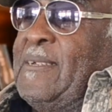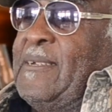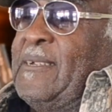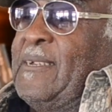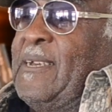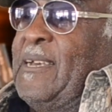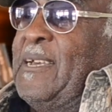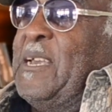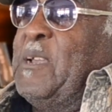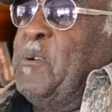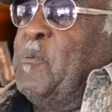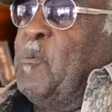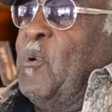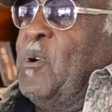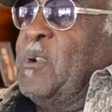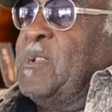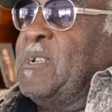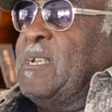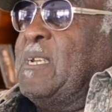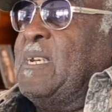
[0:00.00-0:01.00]
and he
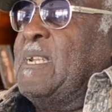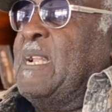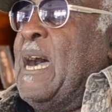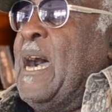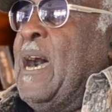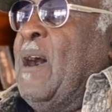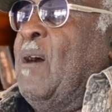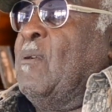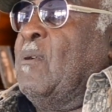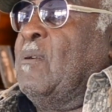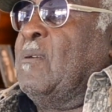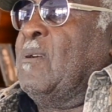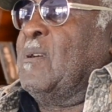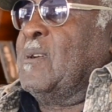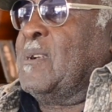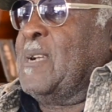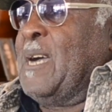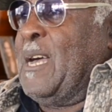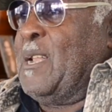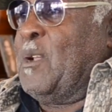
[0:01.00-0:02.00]
wanted to get
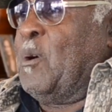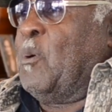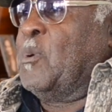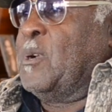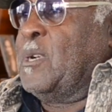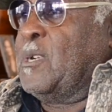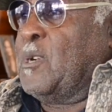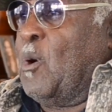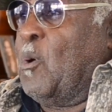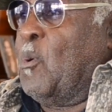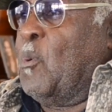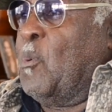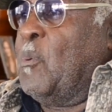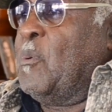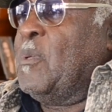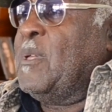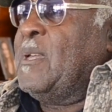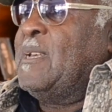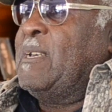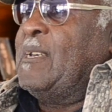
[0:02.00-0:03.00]
out kind of on his
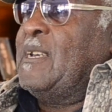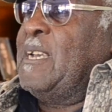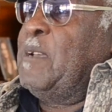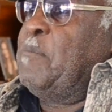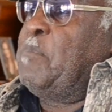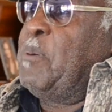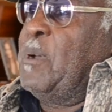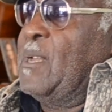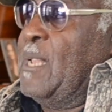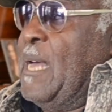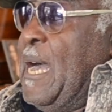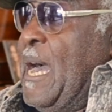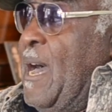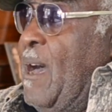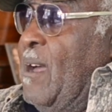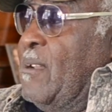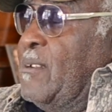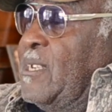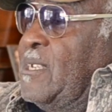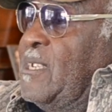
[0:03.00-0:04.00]
own. He built a
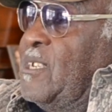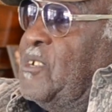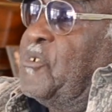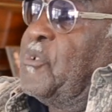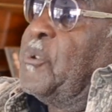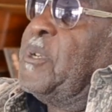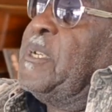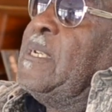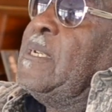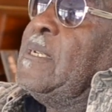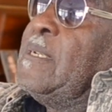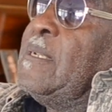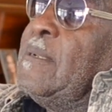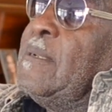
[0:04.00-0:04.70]
house in the tree,